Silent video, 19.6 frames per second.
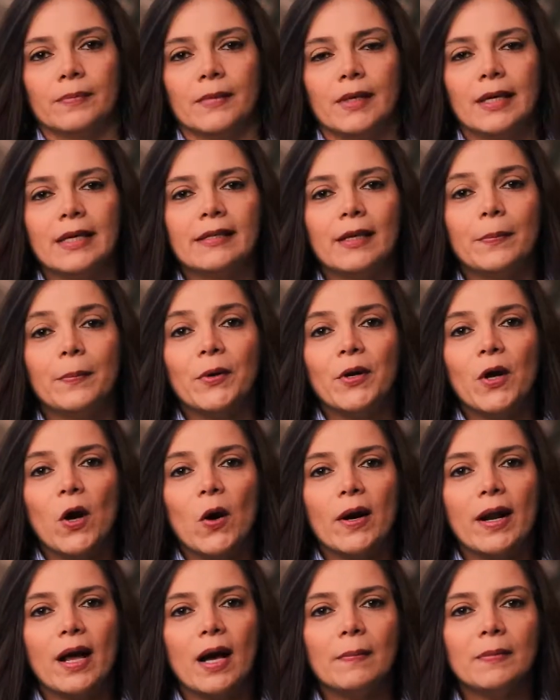In the
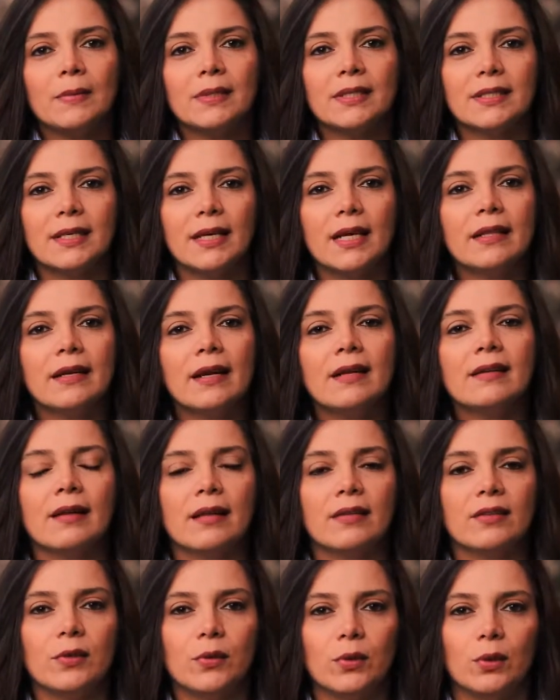program, children
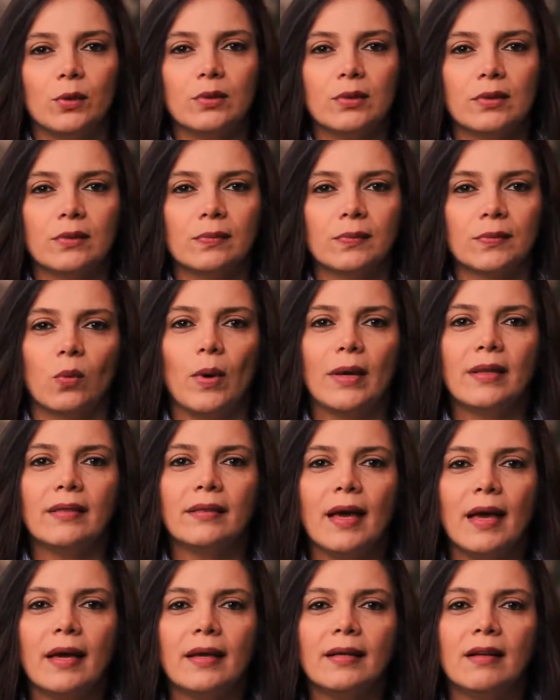reduce when
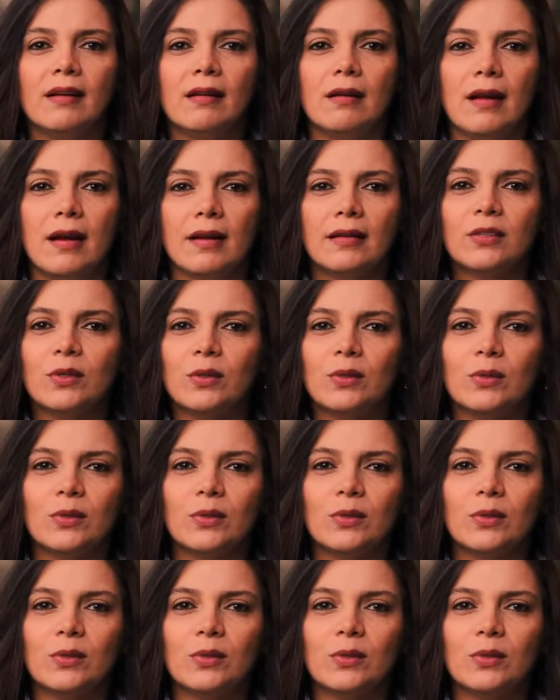they learn to